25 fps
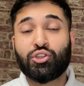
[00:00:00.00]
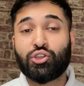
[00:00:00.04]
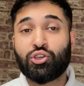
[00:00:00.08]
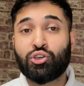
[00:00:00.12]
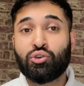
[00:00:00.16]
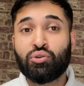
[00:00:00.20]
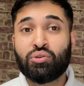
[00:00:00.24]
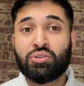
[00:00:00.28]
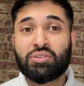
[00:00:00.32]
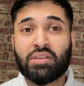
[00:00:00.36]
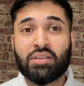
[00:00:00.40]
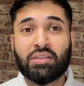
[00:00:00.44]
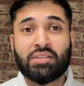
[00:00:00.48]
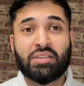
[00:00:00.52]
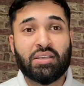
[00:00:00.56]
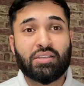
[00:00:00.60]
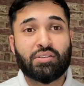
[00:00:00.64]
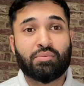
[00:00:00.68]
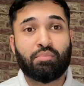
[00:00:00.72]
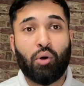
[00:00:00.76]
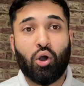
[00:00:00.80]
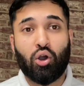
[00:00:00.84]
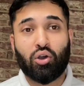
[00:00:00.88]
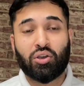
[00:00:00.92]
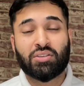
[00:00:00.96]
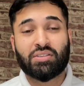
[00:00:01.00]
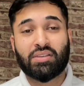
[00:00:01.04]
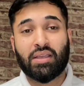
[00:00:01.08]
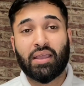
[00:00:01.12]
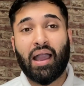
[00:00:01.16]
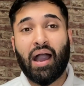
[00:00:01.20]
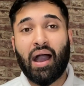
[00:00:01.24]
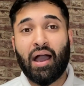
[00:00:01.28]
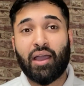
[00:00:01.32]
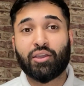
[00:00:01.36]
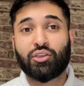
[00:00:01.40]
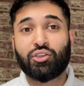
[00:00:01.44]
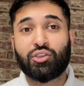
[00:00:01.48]
uses his boxing
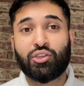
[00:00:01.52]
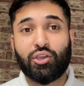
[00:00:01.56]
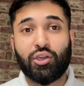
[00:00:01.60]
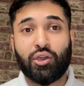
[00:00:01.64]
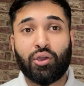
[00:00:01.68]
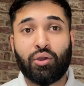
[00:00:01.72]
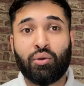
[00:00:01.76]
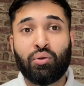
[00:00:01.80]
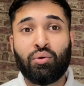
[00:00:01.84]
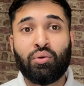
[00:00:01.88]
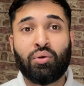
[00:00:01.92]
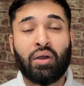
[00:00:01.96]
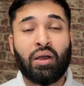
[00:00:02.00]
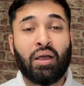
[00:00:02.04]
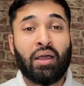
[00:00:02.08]
IQ,